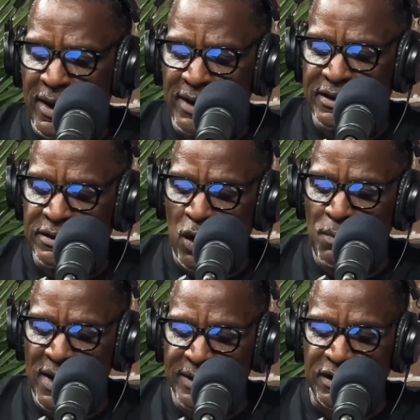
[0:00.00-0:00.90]
so
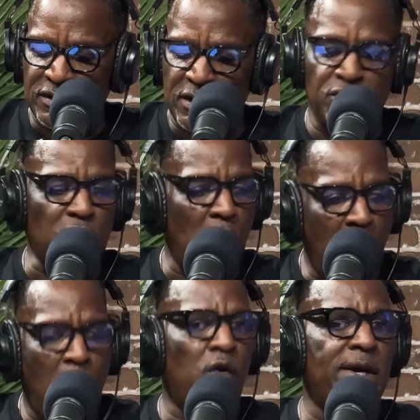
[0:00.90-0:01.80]
much. And she was
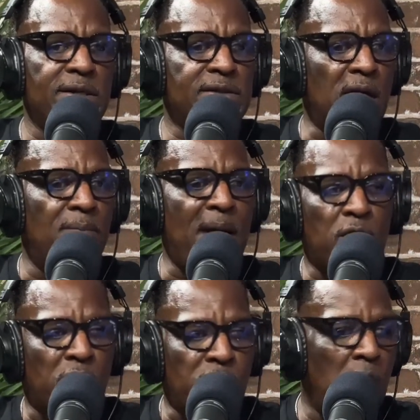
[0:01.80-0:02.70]
always
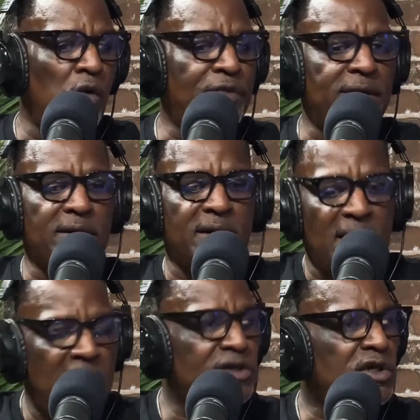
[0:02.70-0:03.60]
about growth and
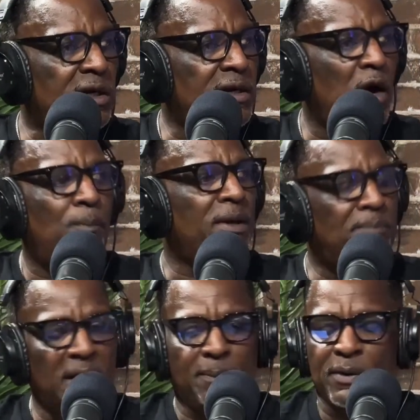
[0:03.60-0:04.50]
engaging and helping
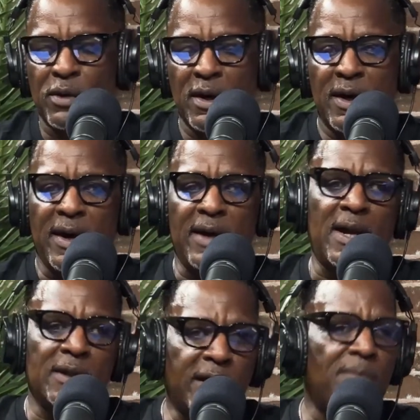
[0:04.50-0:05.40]
people. And I
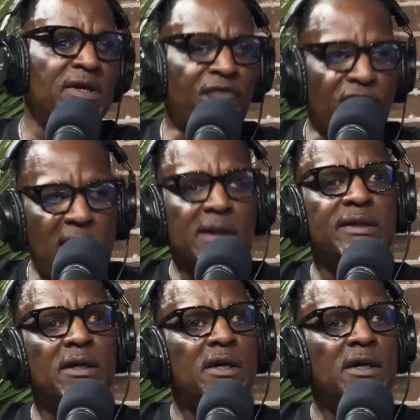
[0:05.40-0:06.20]
look at Miss Franklin,